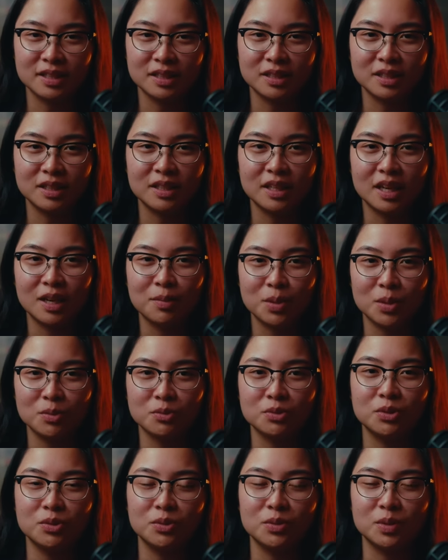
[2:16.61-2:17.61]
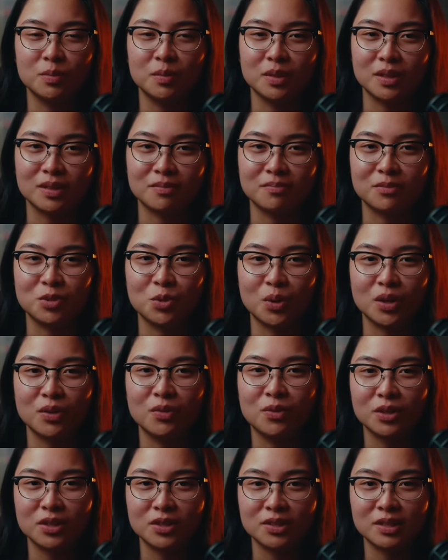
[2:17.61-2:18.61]
At the time, I was using my
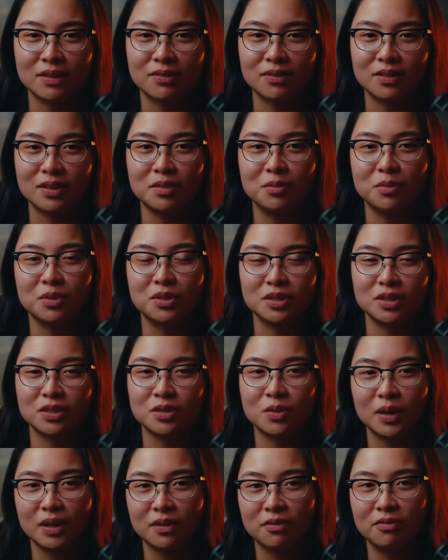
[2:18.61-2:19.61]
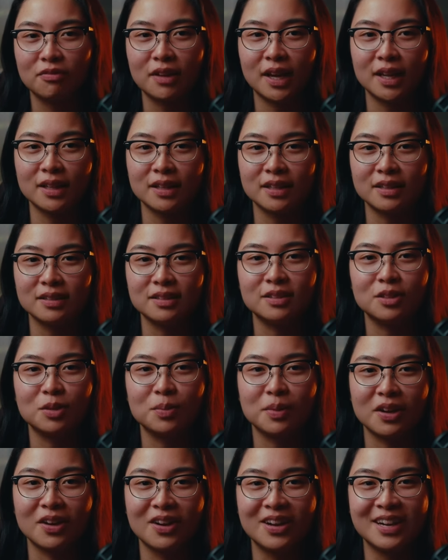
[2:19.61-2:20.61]
24-70, which is quite a fat lens, to
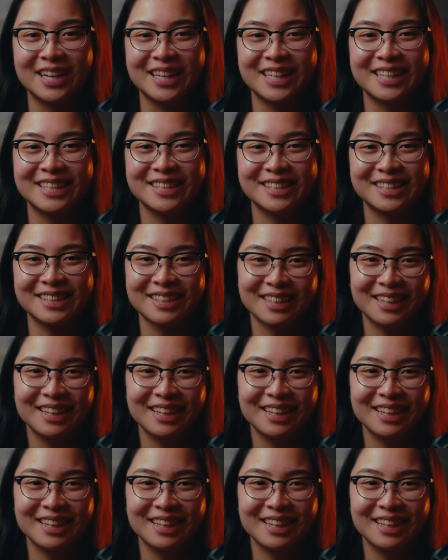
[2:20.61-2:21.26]
be honest.